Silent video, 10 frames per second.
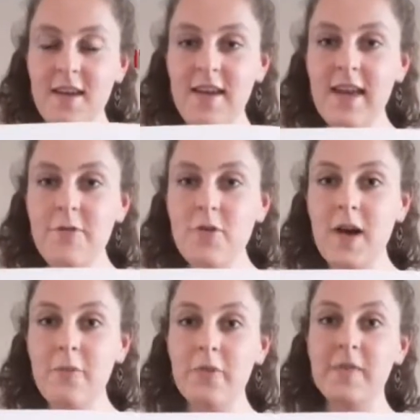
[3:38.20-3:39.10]
If you
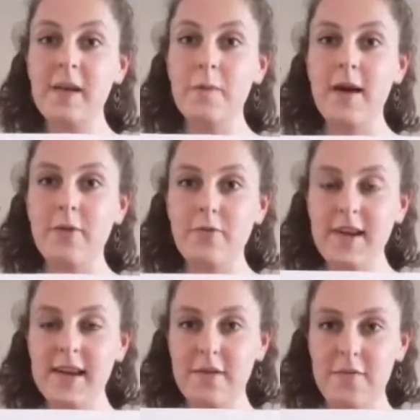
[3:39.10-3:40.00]
come from somewhere
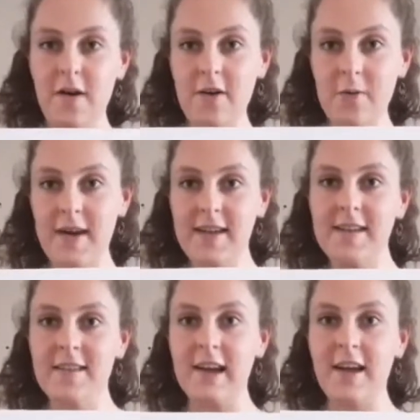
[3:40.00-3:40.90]
really far away,
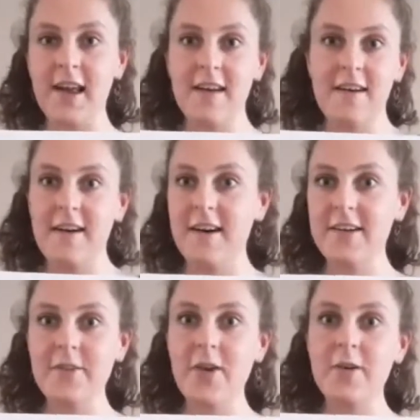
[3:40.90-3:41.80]
like, I
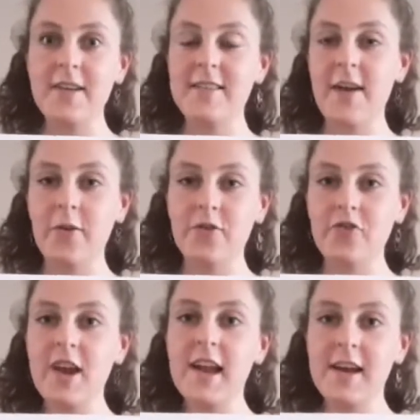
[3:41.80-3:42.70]
don't know, let's say
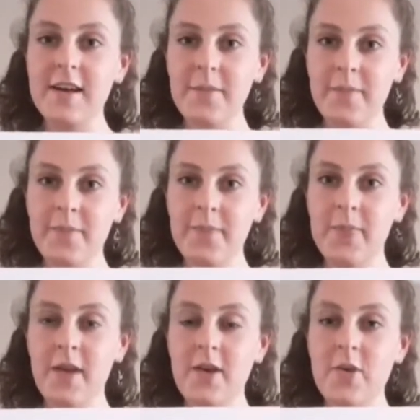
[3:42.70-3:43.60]
Australia,
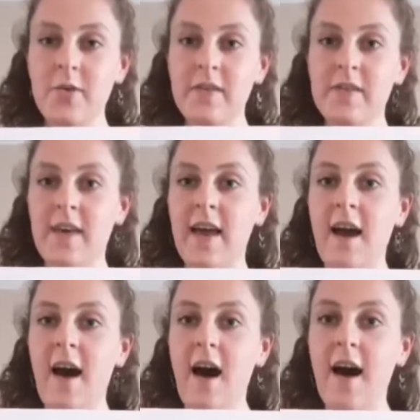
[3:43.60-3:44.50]
you can say,
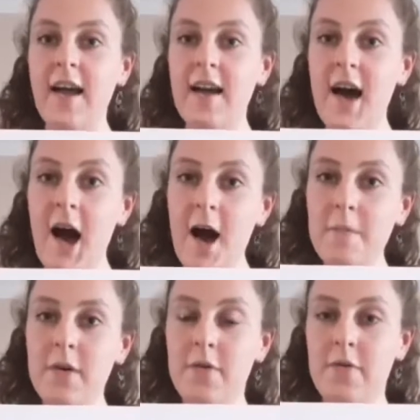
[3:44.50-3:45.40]
I
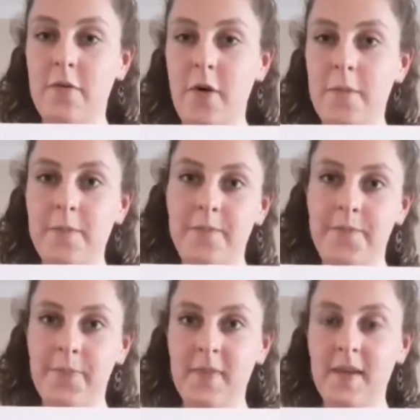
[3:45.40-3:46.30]
come from.
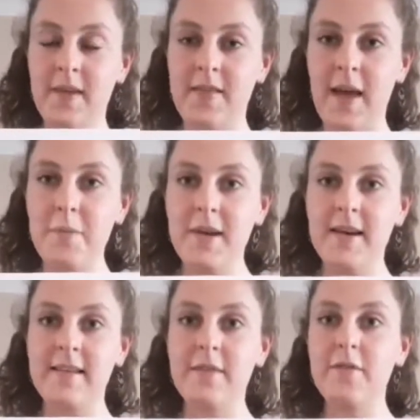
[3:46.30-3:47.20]
That
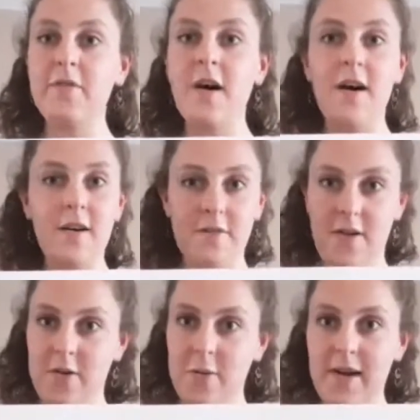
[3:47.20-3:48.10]
implies it's far,
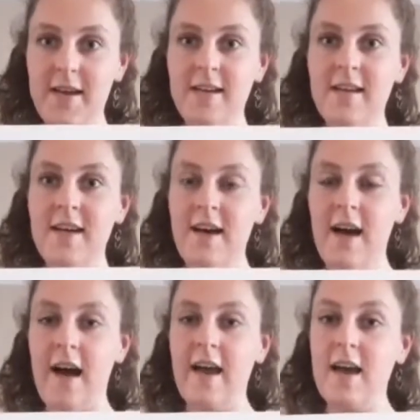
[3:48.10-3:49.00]
far away.
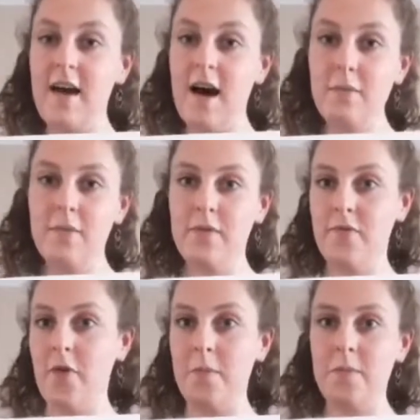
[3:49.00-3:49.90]
I come
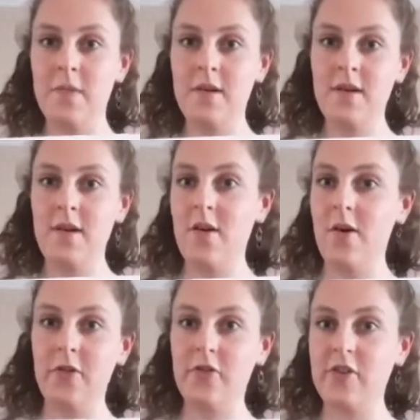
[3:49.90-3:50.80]
from
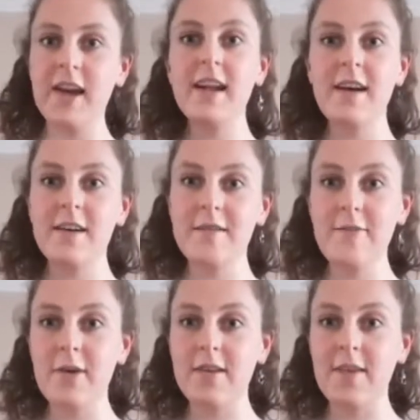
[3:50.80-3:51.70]
Australia,
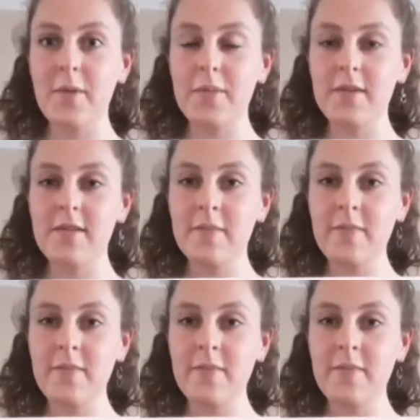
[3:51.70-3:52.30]
for example.